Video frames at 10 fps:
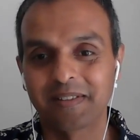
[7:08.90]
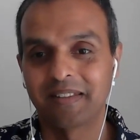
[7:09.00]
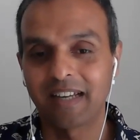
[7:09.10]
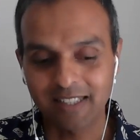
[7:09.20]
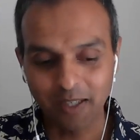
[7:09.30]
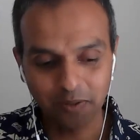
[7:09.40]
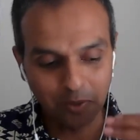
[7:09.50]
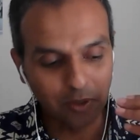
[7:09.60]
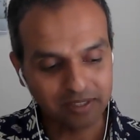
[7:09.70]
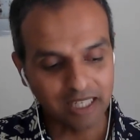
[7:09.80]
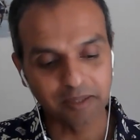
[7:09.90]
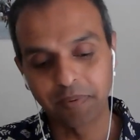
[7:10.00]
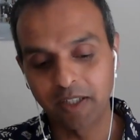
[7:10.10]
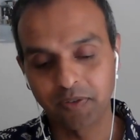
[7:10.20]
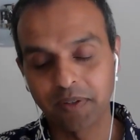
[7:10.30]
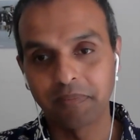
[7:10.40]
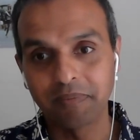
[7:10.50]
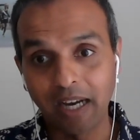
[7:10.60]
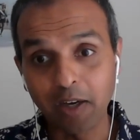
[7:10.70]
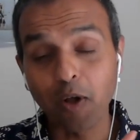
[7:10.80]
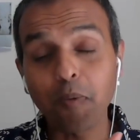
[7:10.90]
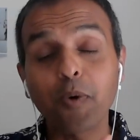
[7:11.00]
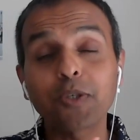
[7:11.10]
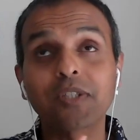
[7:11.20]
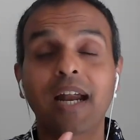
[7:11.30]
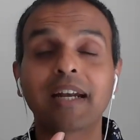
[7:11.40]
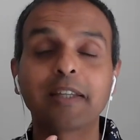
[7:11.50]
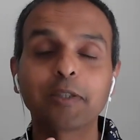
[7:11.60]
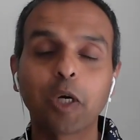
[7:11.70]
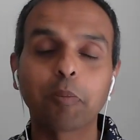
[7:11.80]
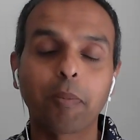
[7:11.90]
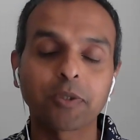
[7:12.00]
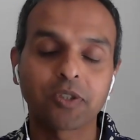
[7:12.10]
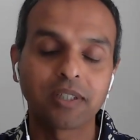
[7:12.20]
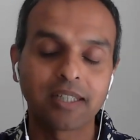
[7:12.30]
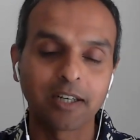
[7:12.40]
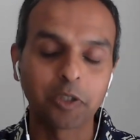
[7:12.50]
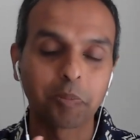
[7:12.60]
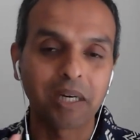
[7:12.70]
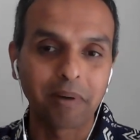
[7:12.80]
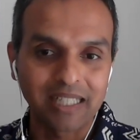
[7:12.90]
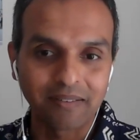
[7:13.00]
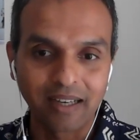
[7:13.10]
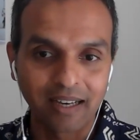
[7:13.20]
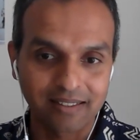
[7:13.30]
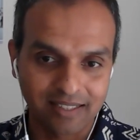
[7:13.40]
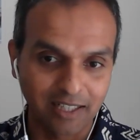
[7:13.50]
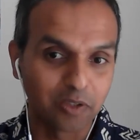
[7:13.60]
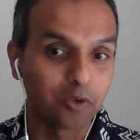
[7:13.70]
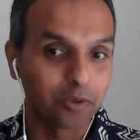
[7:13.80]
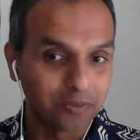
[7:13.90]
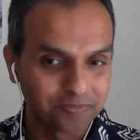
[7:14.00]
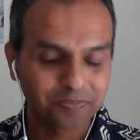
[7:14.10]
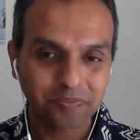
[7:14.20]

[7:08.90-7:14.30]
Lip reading: that's how goals are powerful. I almost had the job opportunity at Dubai, by the way. I said no